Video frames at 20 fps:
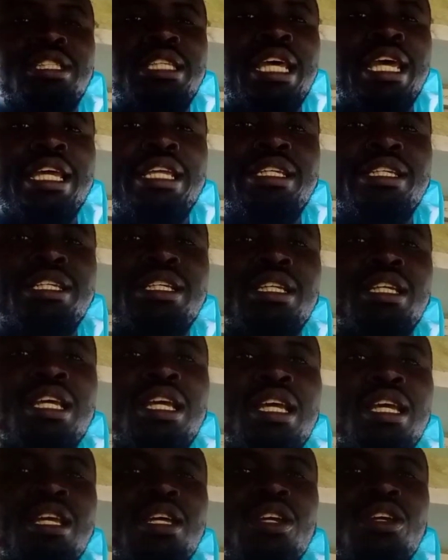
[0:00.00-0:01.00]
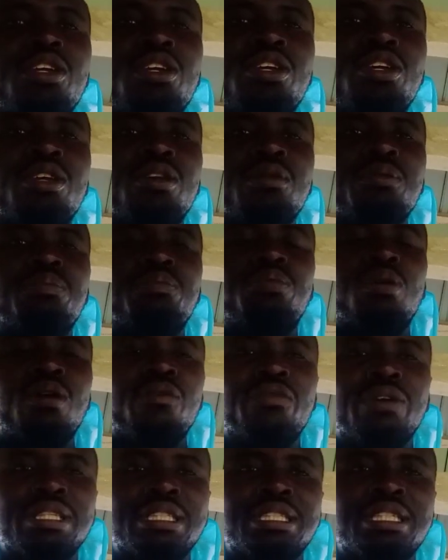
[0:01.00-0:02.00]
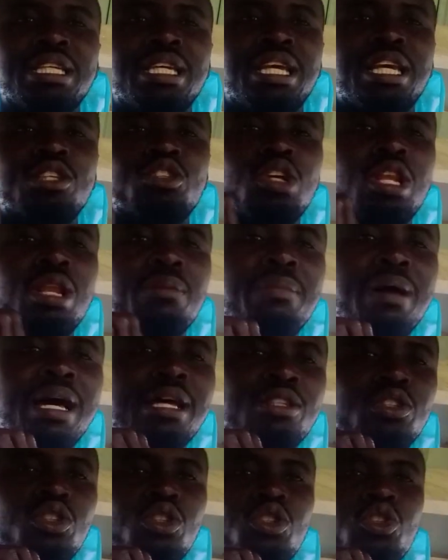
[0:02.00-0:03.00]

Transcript: stage profit is all about